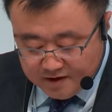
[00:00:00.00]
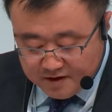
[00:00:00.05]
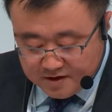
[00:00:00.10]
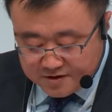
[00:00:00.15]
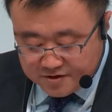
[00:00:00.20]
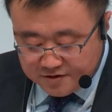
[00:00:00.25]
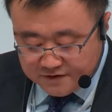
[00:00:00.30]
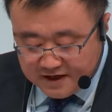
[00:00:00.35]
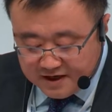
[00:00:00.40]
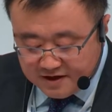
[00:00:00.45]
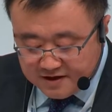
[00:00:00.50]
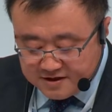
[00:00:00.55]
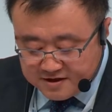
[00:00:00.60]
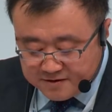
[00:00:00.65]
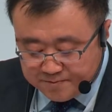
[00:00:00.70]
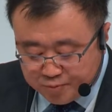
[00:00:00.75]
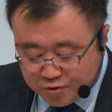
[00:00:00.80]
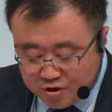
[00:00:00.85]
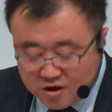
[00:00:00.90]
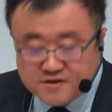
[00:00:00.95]
So there is
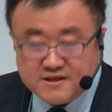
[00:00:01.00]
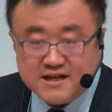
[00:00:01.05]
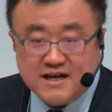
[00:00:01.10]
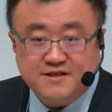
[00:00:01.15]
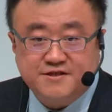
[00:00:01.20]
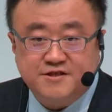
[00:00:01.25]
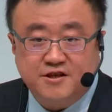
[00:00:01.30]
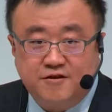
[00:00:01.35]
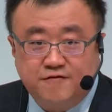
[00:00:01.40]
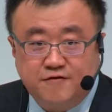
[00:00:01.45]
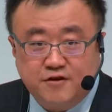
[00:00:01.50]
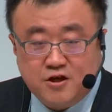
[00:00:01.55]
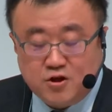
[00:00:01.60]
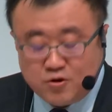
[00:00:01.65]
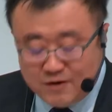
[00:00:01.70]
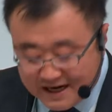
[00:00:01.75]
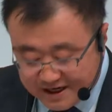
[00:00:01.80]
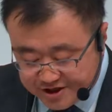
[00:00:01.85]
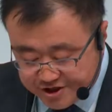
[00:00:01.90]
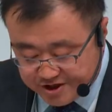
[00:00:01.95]
a process of
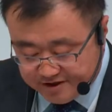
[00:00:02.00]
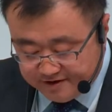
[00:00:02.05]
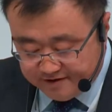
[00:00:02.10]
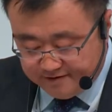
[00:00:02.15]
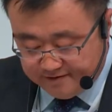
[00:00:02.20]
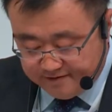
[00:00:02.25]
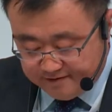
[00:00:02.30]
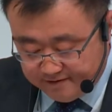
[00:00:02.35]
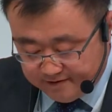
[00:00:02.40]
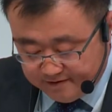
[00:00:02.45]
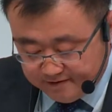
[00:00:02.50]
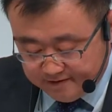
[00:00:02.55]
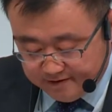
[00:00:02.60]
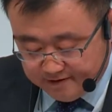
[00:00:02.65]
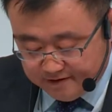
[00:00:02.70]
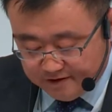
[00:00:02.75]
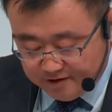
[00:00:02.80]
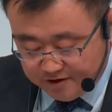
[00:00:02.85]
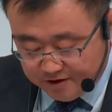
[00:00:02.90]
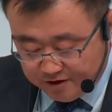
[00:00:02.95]
correction
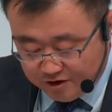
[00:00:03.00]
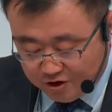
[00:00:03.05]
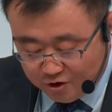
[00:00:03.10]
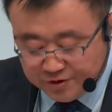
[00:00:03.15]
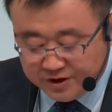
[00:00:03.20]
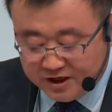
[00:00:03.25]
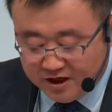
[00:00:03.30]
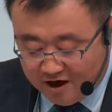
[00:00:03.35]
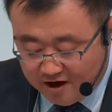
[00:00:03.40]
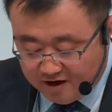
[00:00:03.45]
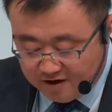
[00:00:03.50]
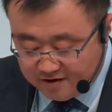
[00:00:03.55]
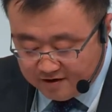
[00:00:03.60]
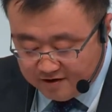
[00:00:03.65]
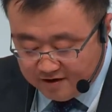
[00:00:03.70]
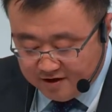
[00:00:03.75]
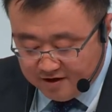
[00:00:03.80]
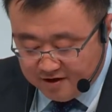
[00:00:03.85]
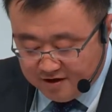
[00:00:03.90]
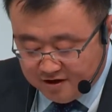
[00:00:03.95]
going on,
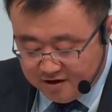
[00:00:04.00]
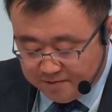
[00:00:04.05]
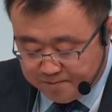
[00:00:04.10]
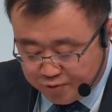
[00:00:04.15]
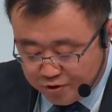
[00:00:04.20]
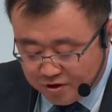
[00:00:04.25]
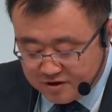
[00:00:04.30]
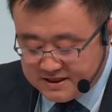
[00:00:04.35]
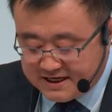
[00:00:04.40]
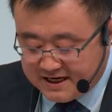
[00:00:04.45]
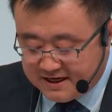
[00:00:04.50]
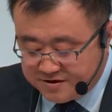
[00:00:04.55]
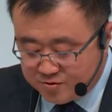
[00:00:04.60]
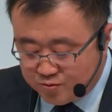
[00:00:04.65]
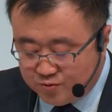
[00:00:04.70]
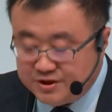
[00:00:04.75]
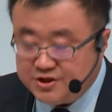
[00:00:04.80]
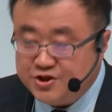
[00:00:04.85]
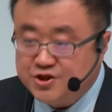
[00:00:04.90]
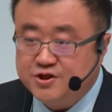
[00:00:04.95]
a process
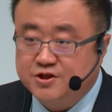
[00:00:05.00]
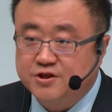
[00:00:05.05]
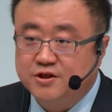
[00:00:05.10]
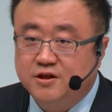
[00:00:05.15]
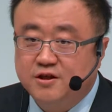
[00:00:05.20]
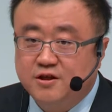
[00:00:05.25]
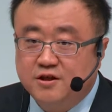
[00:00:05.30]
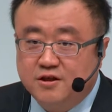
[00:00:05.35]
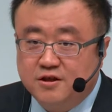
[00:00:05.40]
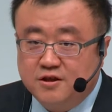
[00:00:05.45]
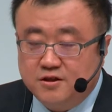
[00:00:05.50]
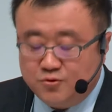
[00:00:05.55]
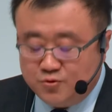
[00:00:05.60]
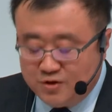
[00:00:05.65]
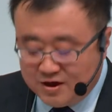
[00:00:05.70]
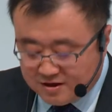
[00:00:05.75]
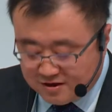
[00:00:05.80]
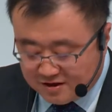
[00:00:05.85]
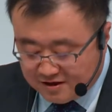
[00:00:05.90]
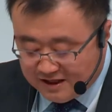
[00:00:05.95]
which
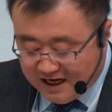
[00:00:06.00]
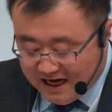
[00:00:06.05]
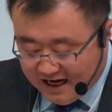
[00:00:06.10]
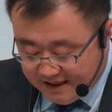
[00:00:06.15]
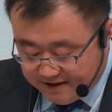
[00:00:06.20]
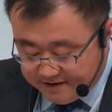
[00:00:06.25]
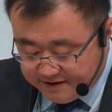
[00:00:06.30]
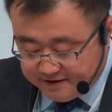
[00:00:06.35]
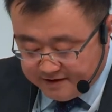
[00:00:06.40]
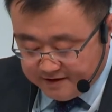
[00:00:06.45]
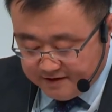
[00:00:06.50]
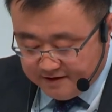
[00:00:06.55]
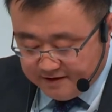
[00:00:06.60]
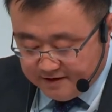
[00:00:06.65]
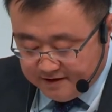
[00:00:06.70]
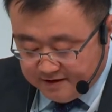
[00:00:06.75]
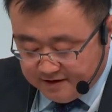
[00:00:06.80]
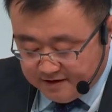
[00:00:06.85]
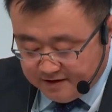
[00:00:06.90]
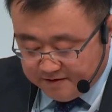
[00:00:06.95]
recognizes
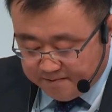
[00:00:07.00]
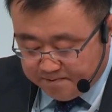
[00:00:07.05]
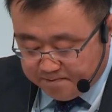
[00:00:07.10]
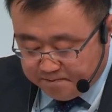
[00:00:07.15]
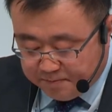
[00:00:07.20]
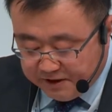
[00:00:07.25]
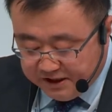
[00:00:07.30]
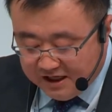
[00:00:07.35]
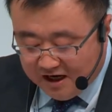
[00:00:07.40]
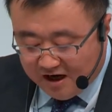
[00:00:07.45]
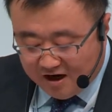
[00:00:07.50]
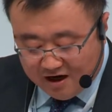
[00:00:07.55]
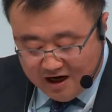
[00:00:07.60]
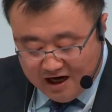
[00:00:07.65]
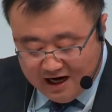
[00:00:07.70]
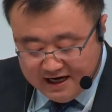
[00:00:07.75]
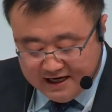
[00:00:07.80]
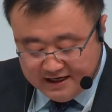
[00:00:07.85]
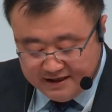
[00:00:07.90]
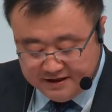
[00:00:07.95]
the
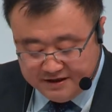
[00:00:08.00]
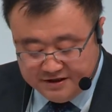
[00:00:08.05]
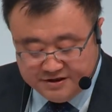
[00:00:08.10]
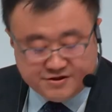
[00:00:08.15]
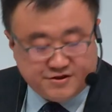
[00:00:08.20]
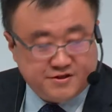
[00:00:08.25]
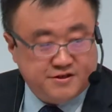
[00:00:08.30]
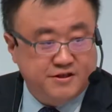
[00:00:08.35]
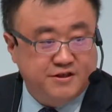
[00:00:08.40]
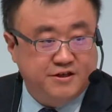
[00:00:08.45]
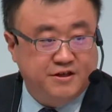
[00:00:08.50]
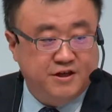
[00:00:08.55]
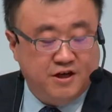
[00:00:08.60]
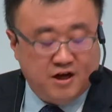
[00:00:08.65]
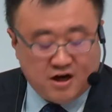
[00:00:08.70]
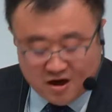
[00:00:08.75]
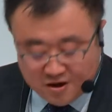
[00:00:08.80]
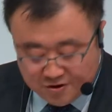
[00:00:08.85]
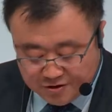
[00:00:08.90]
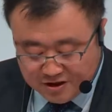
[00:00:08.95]
BRI is
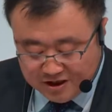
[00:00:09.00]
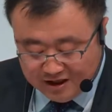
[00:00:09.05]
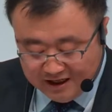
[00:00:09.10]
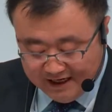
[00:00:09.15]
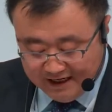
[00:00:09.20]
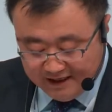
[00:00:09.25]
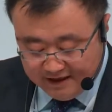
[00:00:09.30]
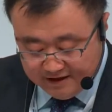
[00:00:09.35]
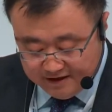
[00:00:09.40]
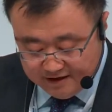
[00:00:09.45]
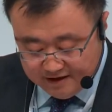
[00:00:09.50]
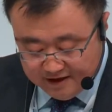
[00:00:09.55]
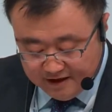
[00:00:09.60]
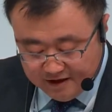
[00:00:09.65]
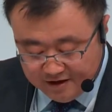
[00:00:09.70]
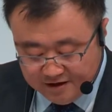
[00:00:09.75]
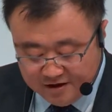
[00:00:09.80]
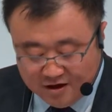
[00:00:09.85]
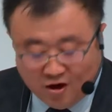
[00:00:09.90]
inherently an